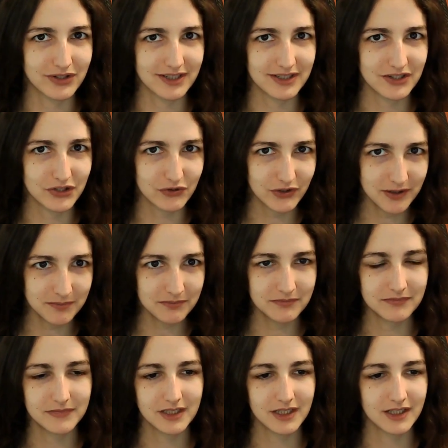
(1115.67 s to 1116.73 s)
closing
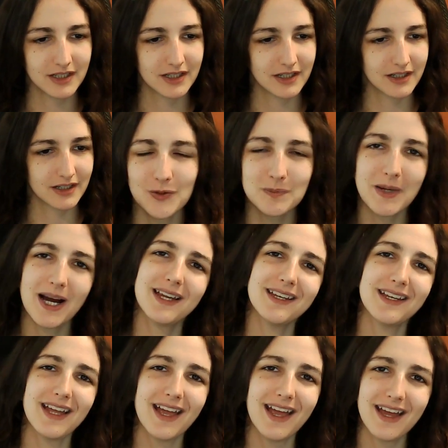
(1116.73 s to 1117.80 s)
stream.
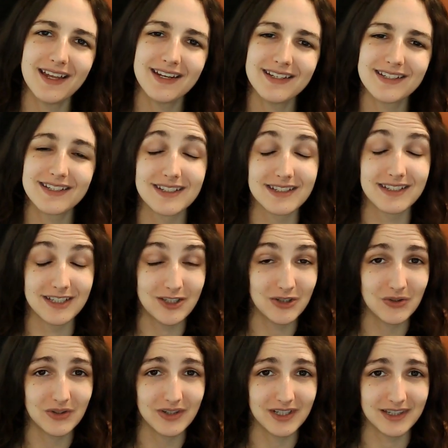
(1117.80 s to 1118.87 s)
Goodbye and see
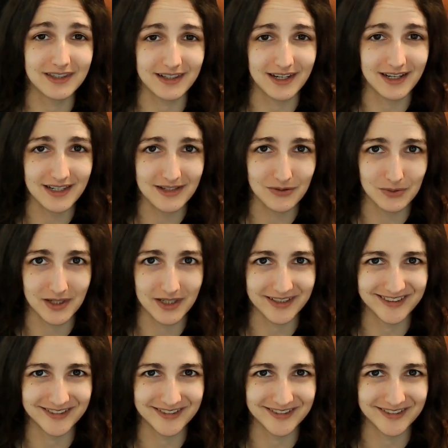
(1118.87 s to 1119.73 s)
you in the next